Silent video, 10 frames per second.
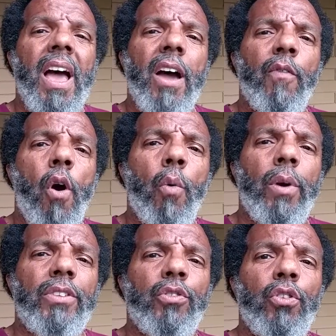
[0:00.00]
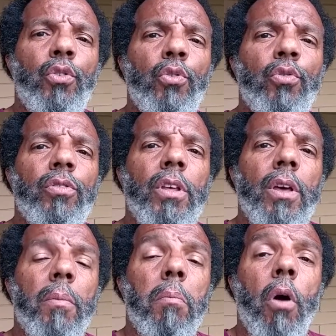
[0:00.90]
I've always used
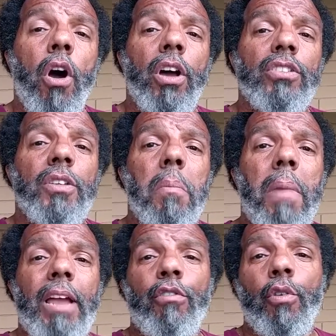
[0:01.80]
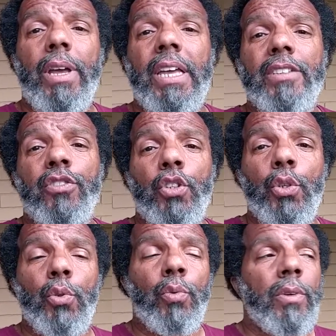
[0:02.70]
Bosch Micro Edge
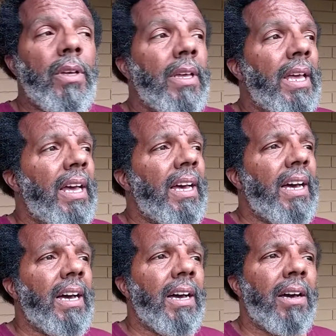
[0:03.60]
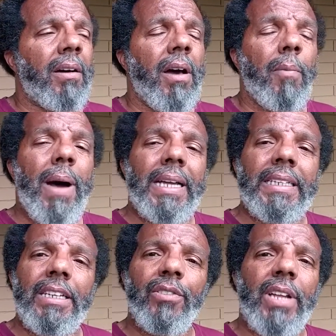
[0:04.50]
2. About a
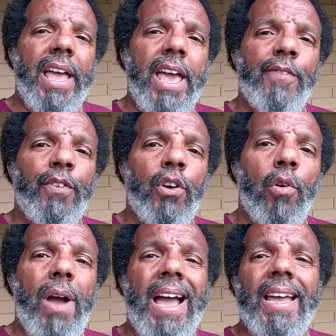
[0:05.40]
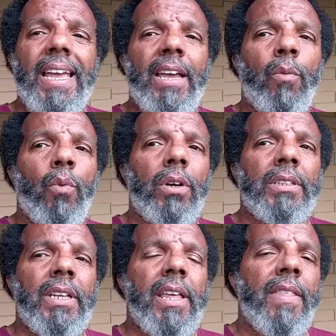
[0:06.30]
year and a half ago, I had
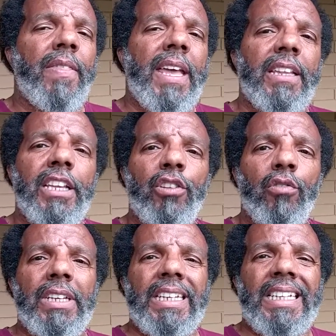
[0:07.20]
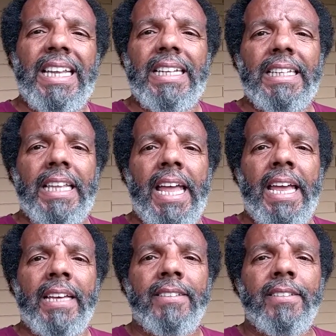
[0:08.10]
one that literally didn't
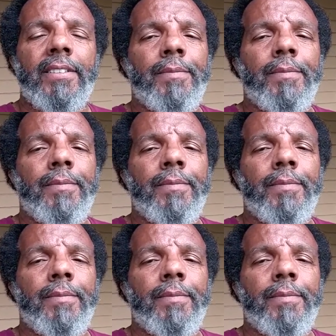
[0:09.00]
last,